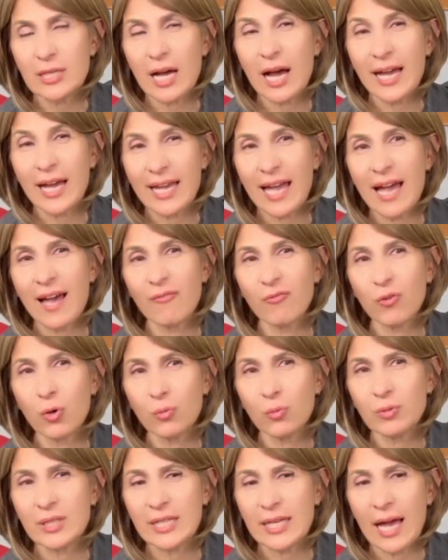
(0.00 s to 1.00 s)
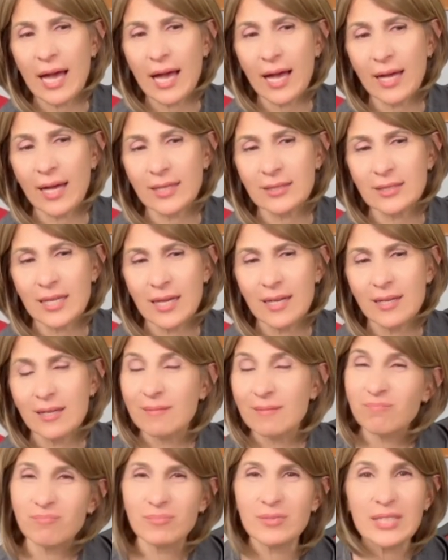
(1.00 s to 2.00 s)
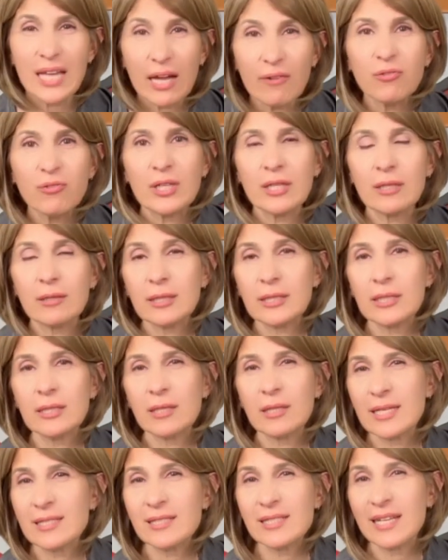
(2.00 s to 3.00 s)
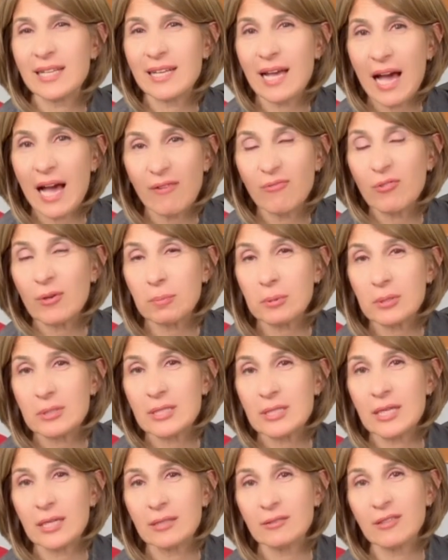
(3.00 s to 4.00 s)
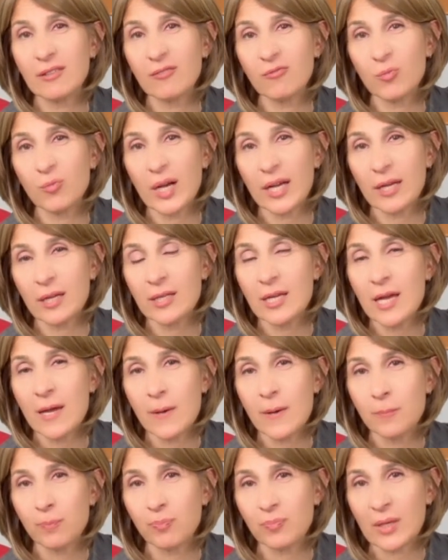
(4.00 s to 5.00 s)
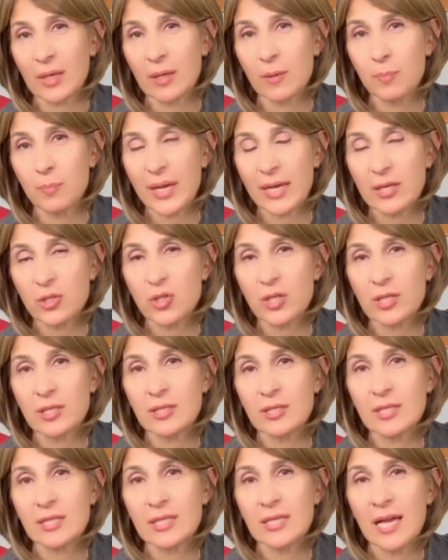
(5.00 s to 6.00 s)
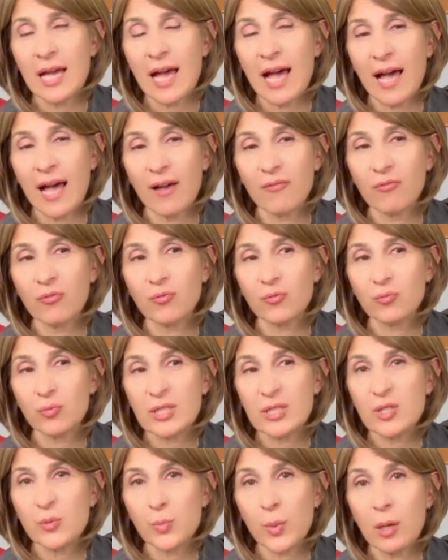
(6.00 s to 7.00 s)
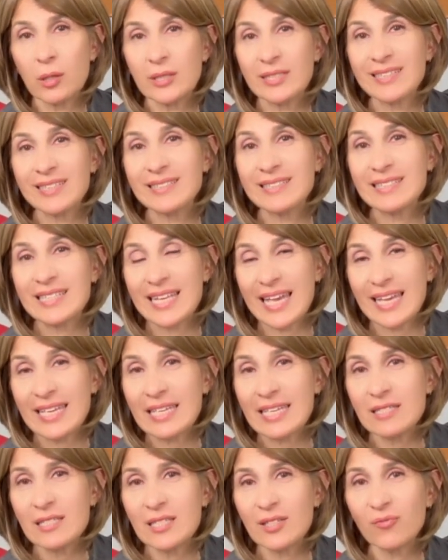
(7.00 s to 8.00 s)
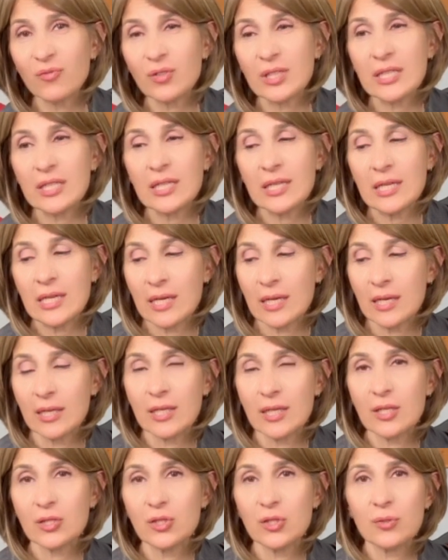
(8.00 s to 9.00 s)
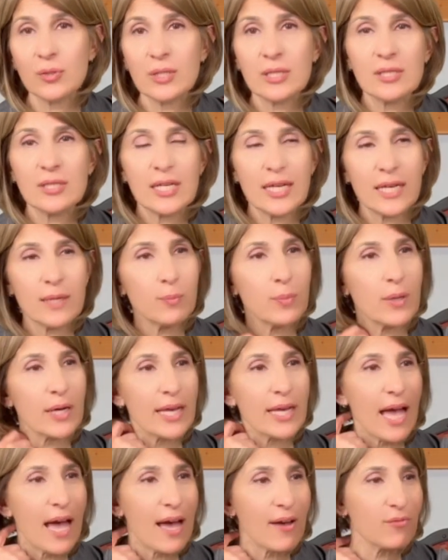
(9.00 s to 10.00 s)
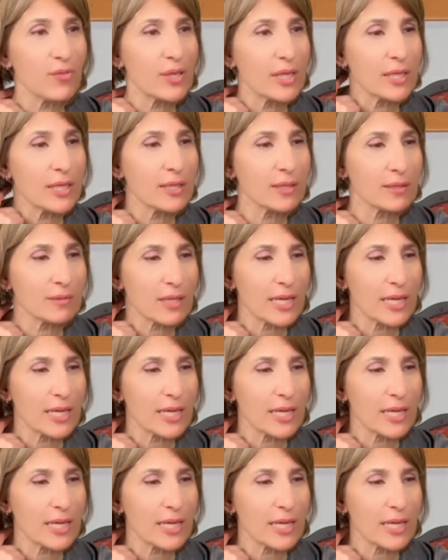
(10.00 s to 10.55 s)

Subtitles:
I have only had definitely less than 0.5% of my patients have responded negatively to the tape by having